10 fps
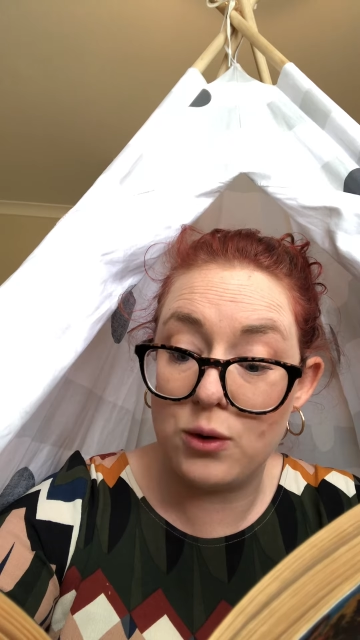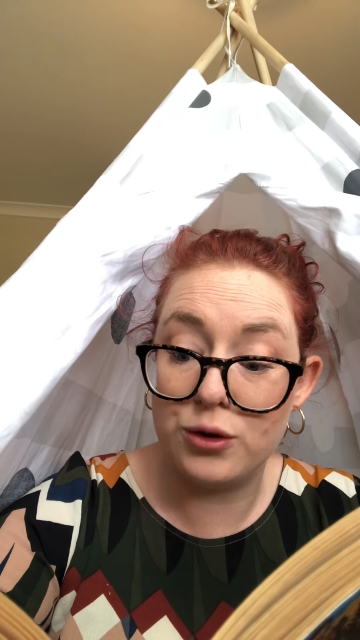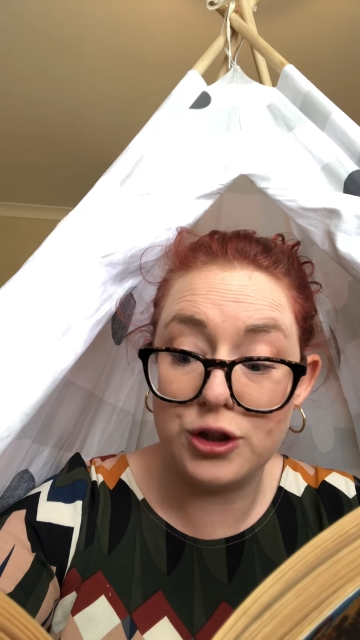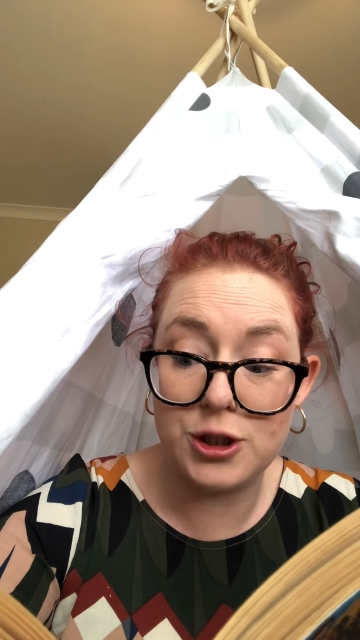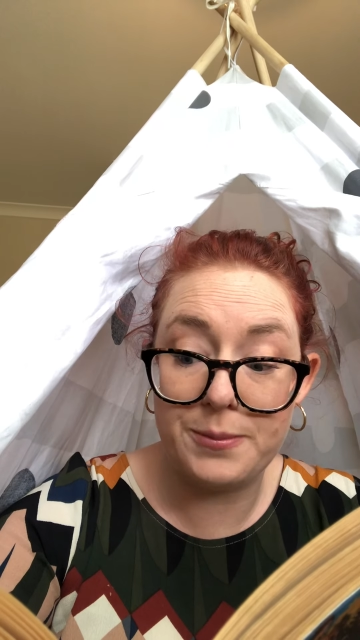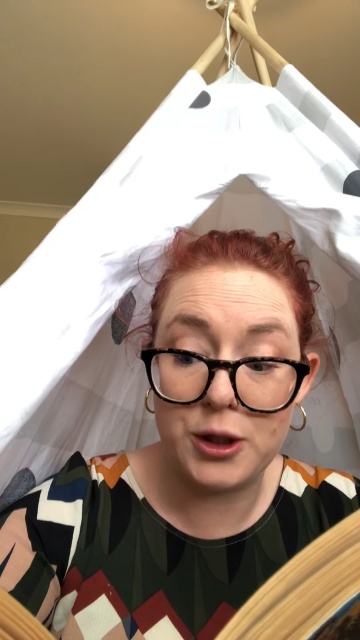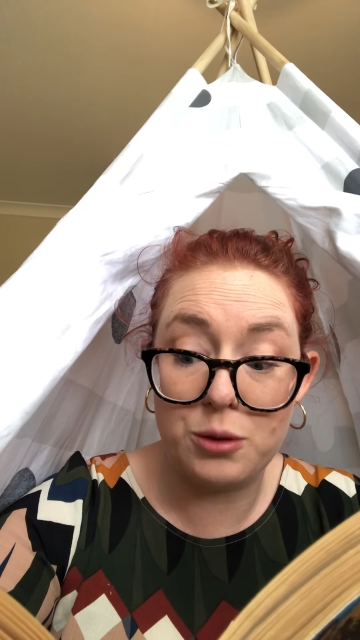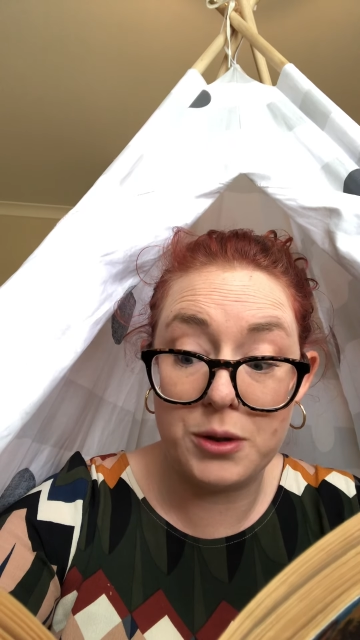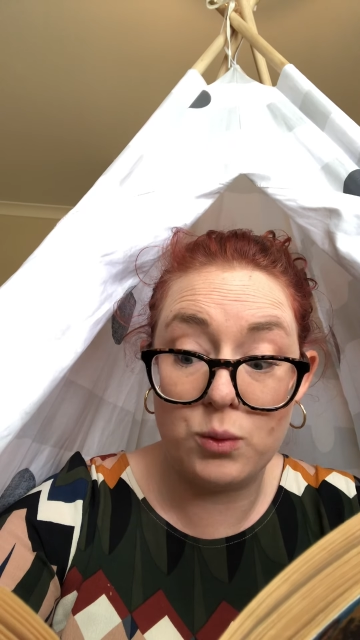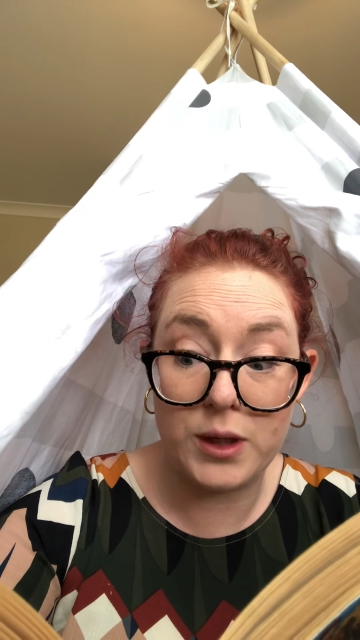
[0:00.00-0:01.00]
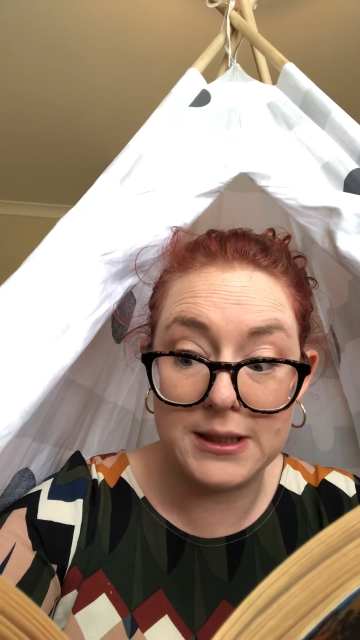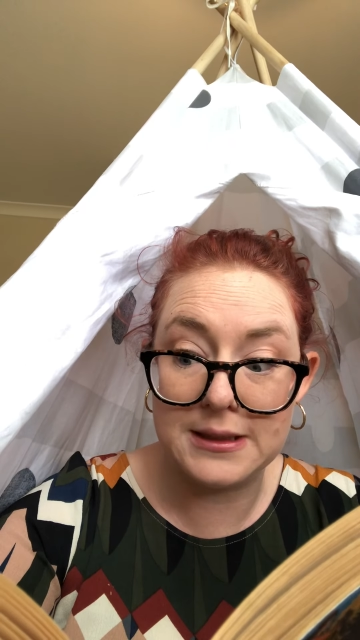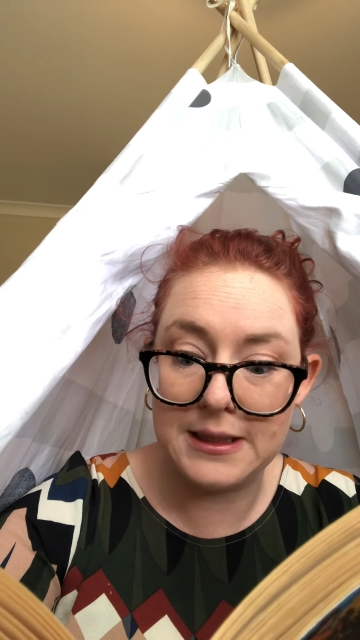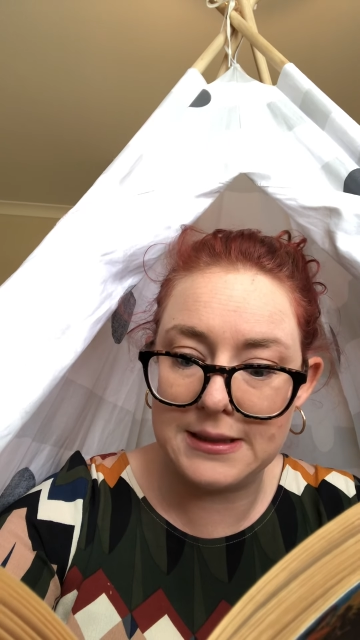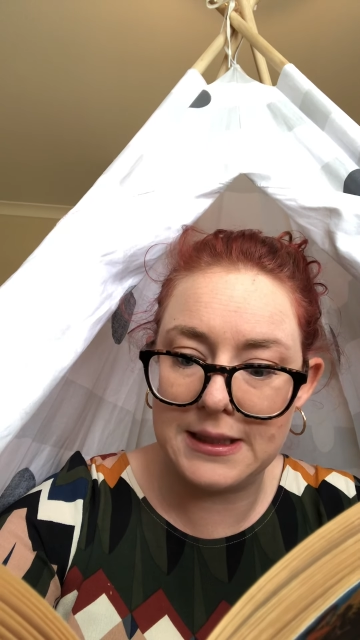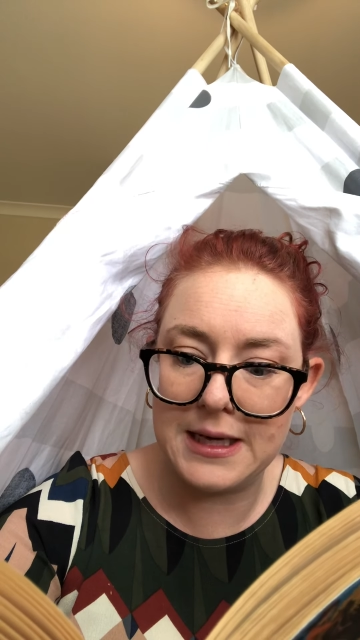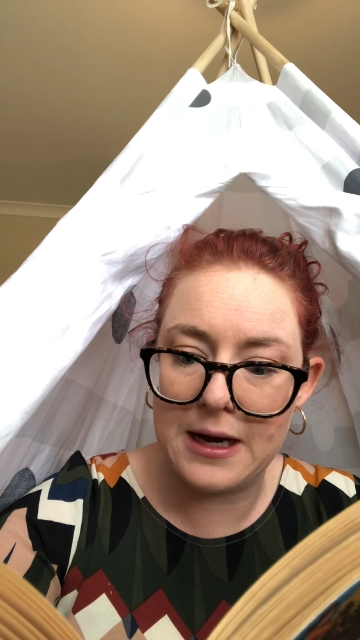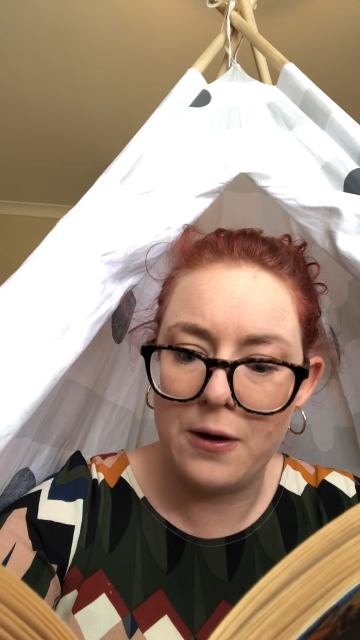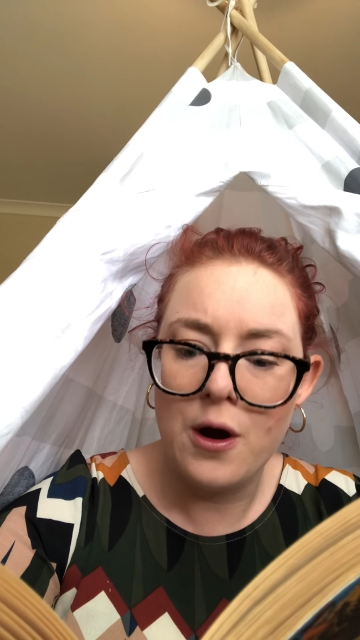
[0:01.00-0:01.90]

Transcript: or used to be human once and isn't now,